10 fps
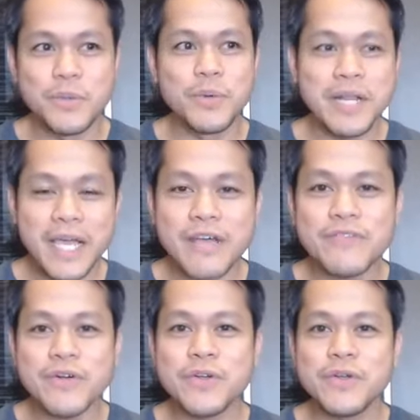
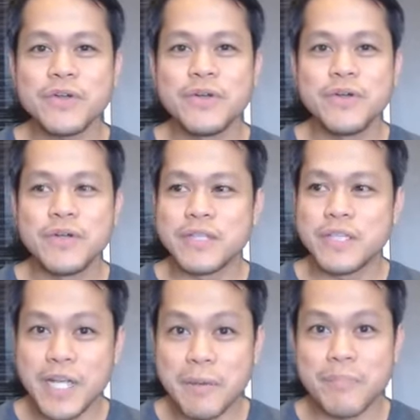Whatever
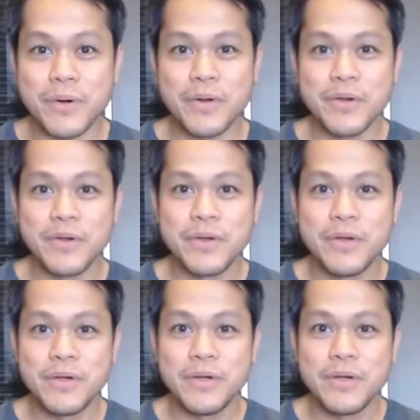the number
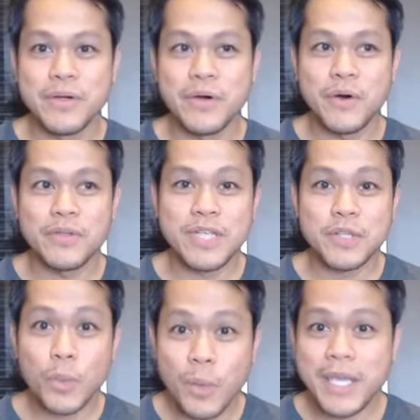on
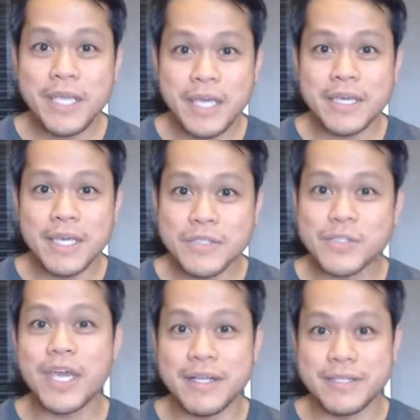that weighing
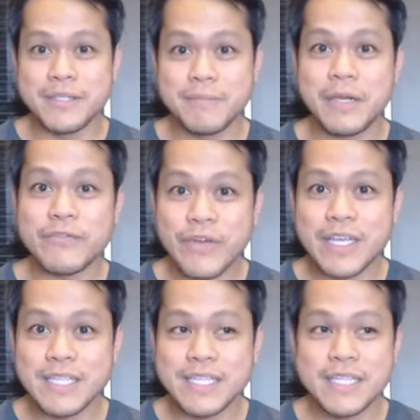scale, my
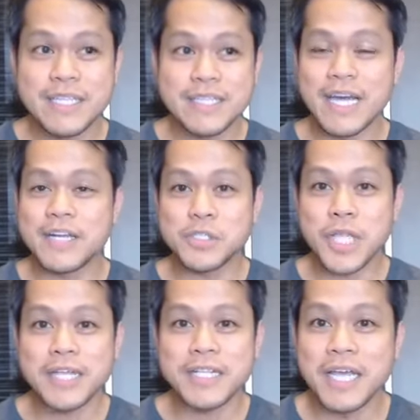friend, that
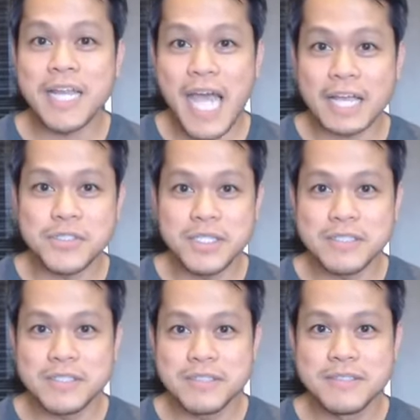is not an
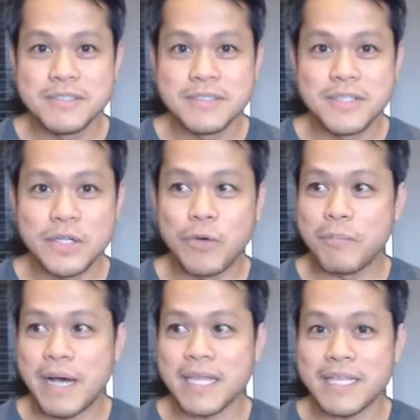accident kung
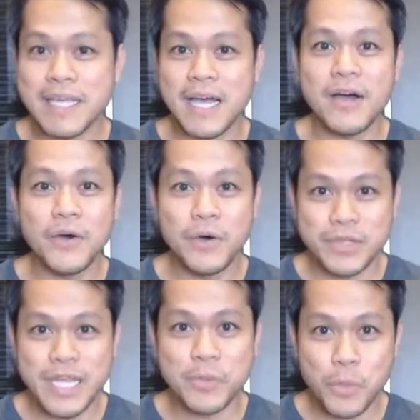bakit ka
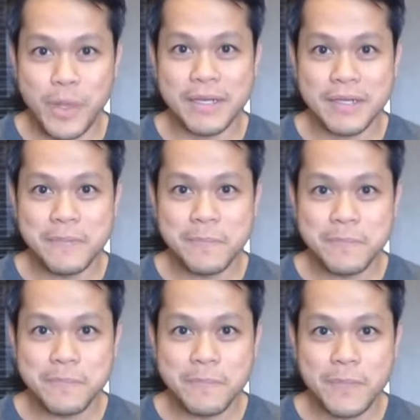on that weight.
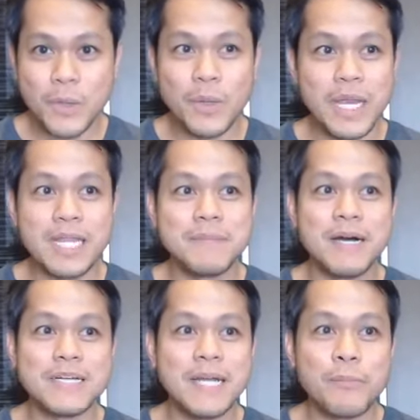Wala
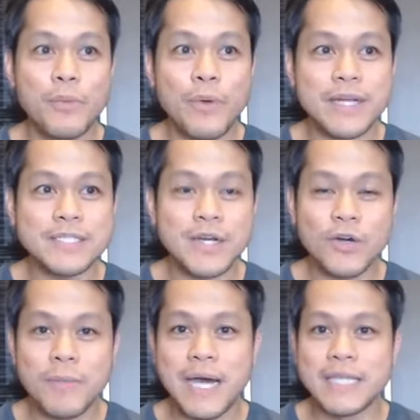namang
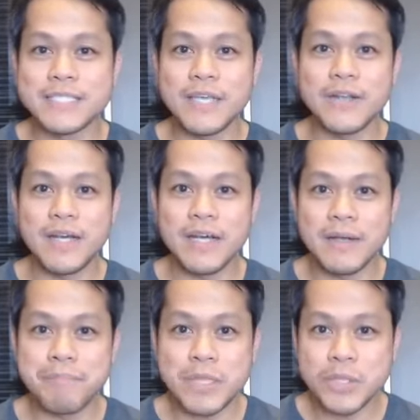nagpuwersang kumain sa'yo
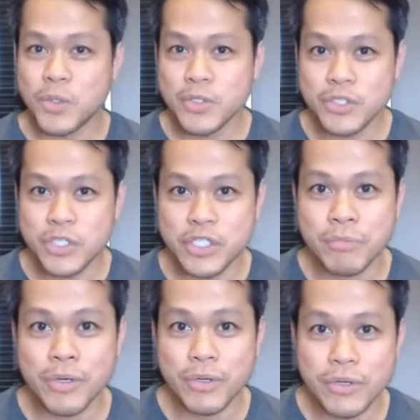ng 7
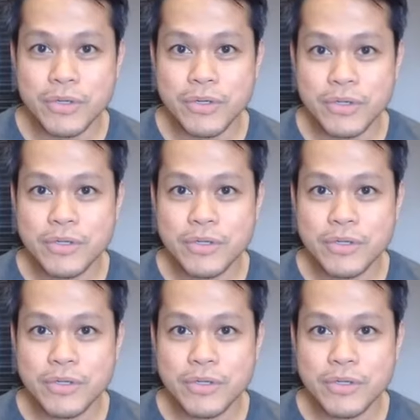cheeseburger,